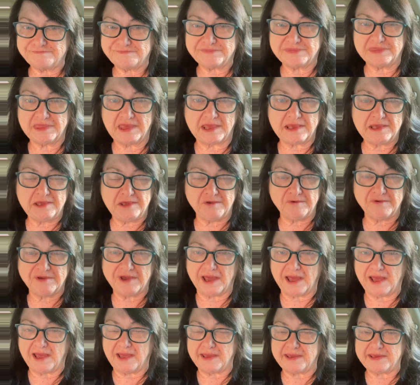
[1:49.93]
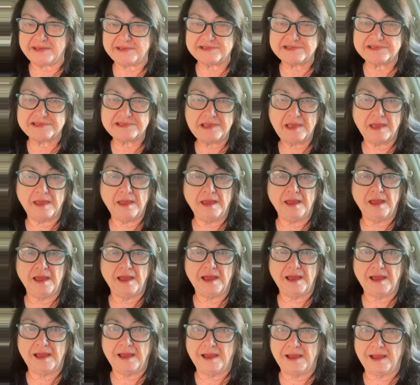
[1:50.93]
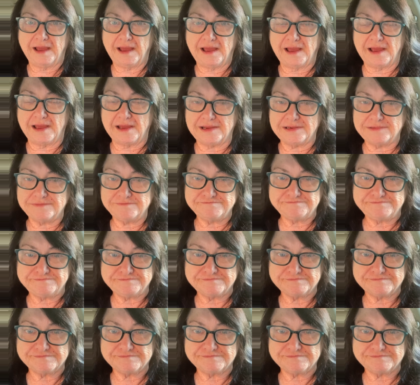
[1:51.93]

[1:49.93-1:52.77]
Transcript: Thank you guys. Um,